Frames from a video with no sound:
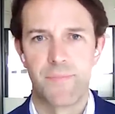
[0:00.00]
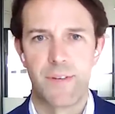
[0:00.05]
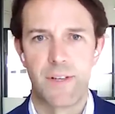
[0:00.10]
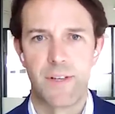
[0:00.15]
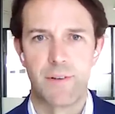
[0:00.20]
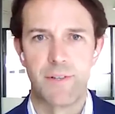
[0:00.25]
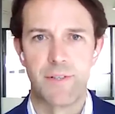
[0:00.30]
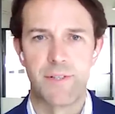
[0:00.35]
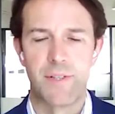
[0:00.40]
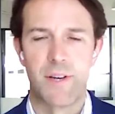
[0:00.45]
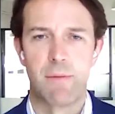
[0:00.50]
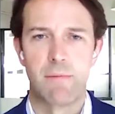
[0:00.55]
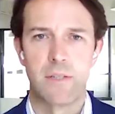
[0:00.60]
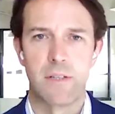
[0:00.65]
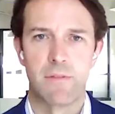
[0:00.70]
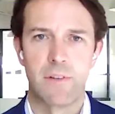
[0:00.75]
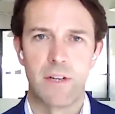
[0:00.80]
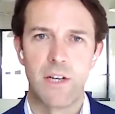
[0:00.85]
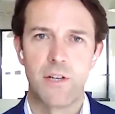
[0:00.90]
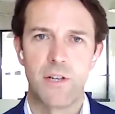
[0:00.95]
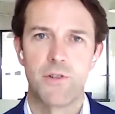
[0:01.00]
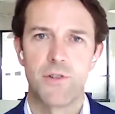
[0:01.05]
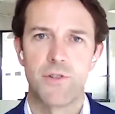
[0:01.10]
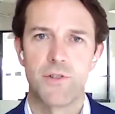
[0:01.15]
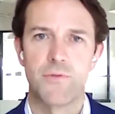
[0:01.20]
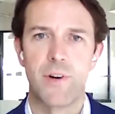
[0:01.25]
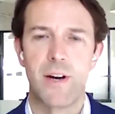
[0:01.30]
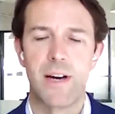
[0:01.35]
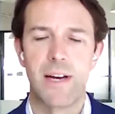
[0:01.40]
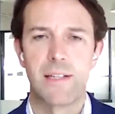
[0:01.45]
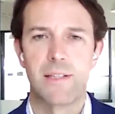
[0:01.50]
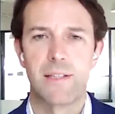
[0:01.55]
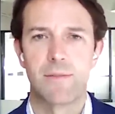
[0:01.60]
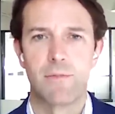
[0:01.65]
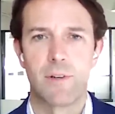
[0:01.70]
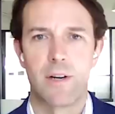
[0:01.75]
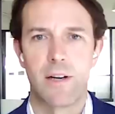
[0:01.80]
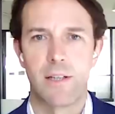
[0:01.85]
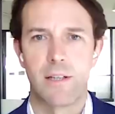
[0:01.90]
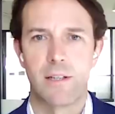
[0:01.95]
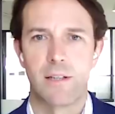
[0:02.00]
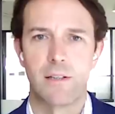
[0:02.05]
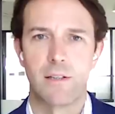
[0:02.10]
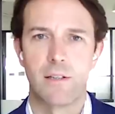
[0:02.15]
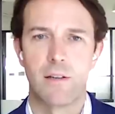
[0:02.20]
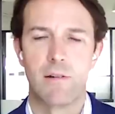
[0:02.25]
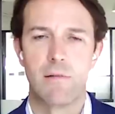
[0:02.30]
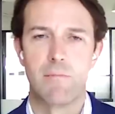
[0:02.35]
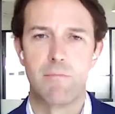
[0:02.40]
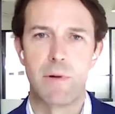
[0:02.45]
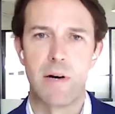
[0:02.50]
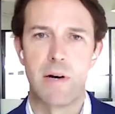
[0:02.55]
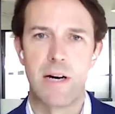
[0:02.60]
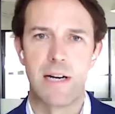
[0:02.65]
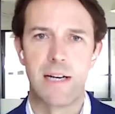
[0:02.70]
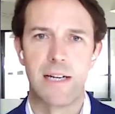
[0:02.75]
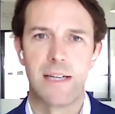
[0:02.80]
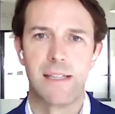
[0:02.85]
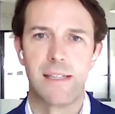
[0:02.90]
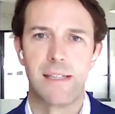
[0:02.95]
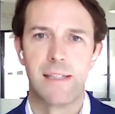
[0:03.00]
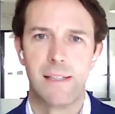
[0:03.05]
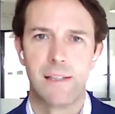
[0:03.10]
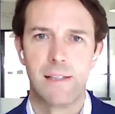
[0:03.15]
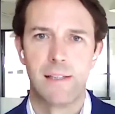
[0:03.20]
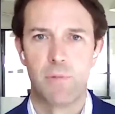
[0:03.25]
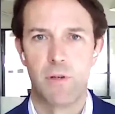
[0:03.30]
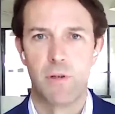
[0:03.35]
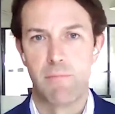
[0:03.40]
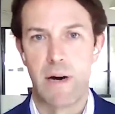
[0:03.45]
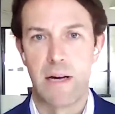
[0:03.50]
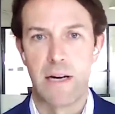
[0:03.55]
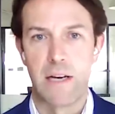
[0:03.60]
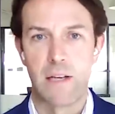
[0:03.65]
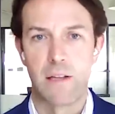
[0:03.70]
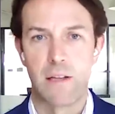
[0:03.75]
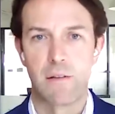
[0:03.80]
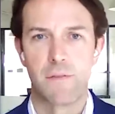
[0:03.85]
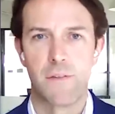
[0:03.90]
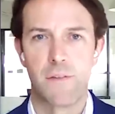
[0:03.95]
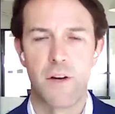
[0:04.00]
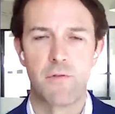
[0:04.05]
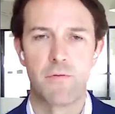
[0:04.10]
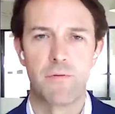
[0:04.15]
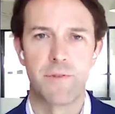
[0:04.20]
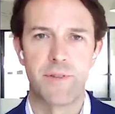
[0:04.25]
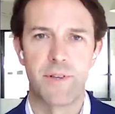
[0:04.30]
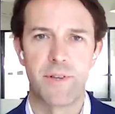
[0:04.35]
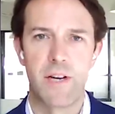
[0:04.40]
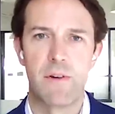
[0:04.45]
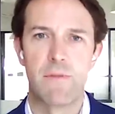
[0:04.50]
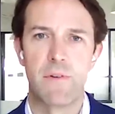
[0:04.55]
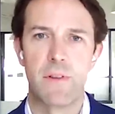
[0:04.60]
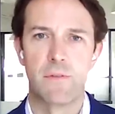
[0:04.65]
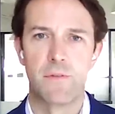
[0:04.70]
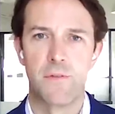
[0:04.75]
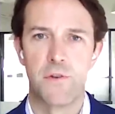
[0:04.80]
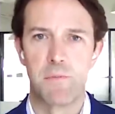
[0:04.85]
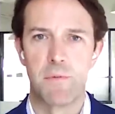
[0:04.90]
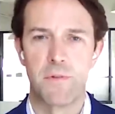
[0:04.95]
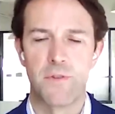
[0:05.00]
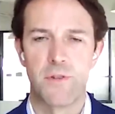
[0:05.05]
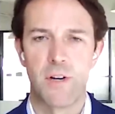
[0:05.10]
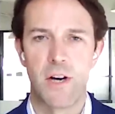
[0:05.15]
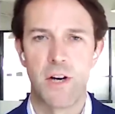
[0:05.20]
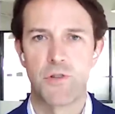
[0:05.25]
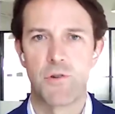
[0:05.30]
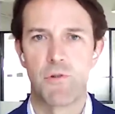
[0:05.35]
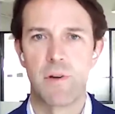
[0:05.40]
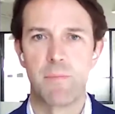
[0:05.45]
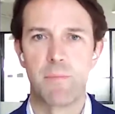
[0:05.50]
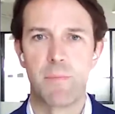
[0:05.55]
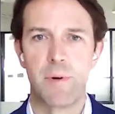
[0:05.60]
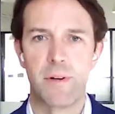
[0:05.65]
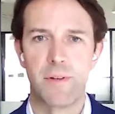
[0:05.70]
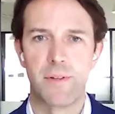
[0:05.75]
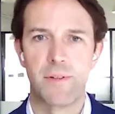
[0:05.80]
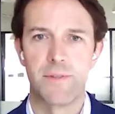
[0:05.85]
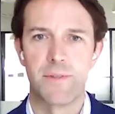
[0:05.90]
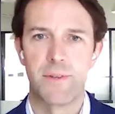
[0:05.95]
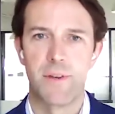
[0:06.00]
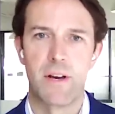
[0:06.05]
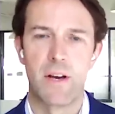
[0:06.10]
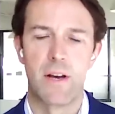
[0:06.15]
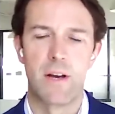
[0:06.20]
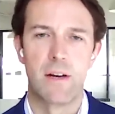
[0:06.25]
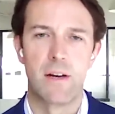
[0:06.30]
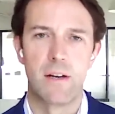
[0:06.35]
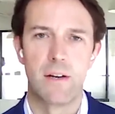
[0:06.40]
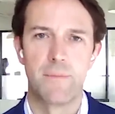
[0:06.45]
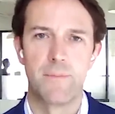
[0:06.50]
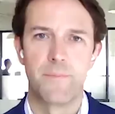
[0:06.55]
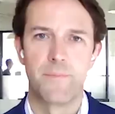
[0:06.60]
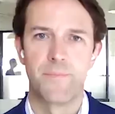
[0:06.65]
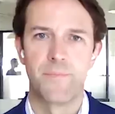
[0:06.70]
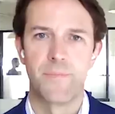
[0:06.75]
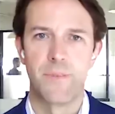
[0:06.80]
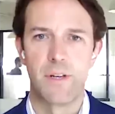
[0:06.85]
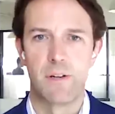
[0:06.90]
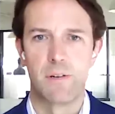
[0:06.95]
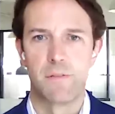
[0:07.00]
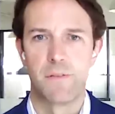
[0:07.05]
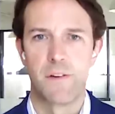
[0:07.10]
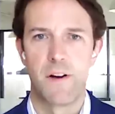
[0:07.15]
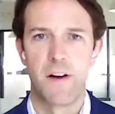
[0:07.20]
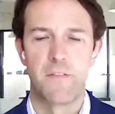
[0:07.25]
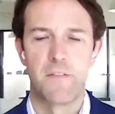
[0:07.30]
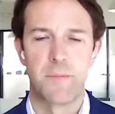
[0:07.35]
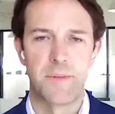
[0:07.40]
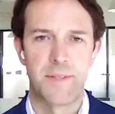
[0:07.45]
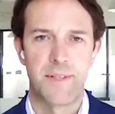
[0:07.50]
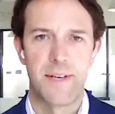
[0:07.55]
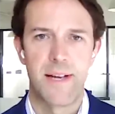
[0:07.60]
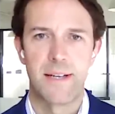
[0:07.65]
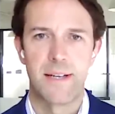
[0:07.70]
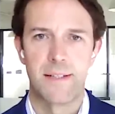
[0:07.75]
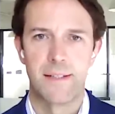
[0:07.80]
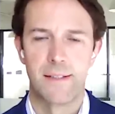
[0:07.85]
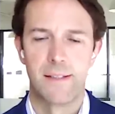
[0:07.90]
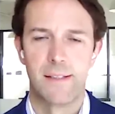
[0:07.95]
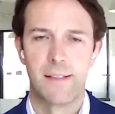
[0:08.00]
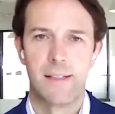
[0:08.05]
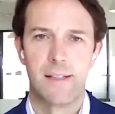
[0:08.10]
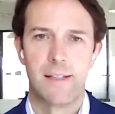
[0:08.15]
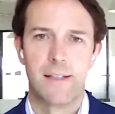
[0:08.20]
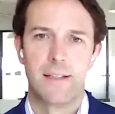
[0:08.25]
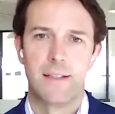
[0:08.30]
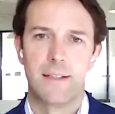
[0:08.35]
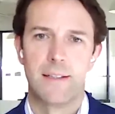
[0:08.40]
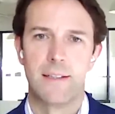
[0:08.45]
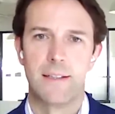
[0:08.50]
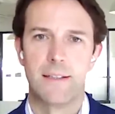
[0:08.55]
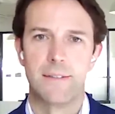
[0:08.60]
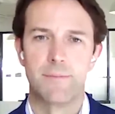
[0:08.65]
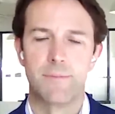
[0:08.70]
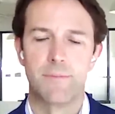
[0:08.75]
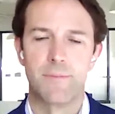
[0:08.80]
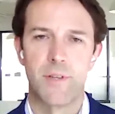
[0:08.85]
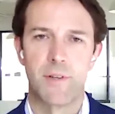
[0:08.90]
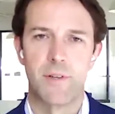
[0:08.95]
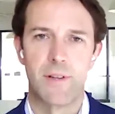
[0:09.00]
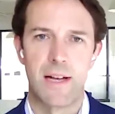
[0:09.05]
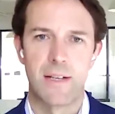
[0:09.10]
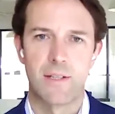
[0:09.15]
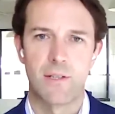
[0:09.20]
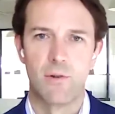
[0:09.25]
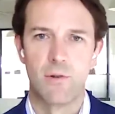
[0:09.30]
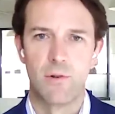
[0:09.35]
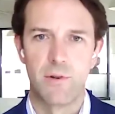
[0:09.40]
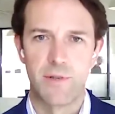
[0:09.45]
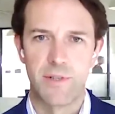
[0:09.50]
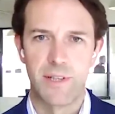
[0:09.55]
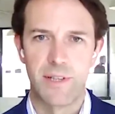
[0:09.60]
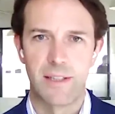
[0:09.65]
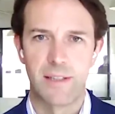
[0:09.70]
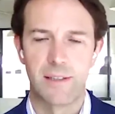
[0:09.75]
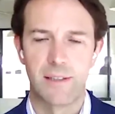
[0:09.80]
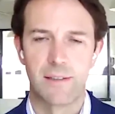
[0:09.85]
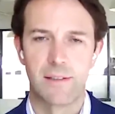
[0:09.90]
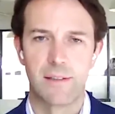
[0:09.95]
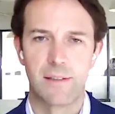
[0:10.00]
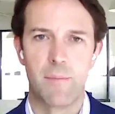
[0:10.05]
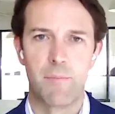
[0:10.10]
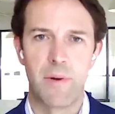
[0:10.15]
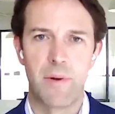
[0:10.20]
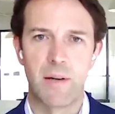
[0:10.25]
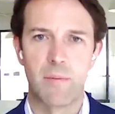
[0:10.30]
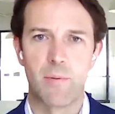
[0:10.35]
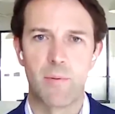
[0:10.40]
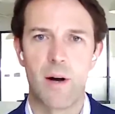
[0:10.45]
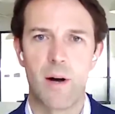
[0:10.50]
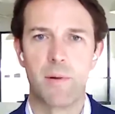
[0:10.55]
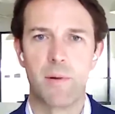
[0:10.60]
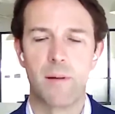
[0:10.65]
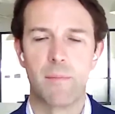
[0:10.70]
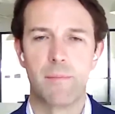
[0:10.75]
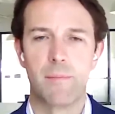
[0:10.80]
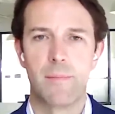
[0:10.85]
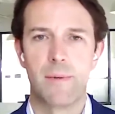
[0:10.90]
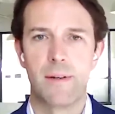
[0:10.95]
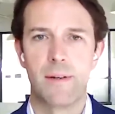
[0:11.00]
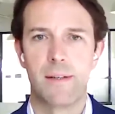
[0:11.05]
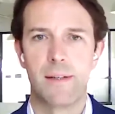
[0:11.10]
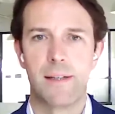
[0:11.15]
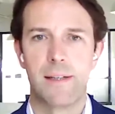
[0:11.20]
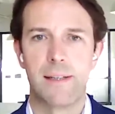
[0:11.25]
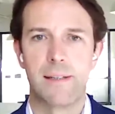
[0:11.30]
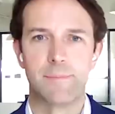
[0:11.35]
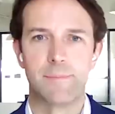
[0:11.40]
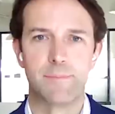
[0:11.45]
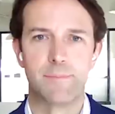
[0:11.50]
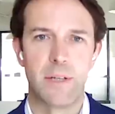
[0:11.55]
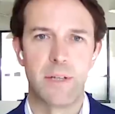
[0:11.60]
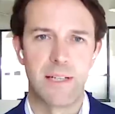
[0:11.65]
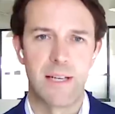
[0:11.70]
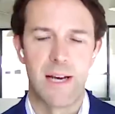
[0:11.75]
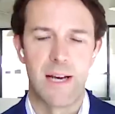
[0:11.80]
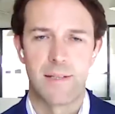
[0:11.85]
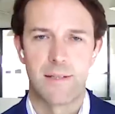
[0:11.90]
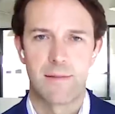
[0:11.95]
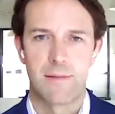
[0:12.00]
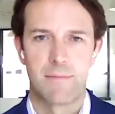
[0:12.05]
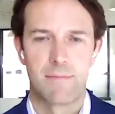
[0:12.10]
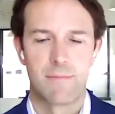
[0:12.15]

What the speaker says: you know, in terms of an interest rate, when I can go and buy, put money at the Federal Reserve in the form of treasury bills and earn, you know, 5%. And so that's causing a big problem. But yes,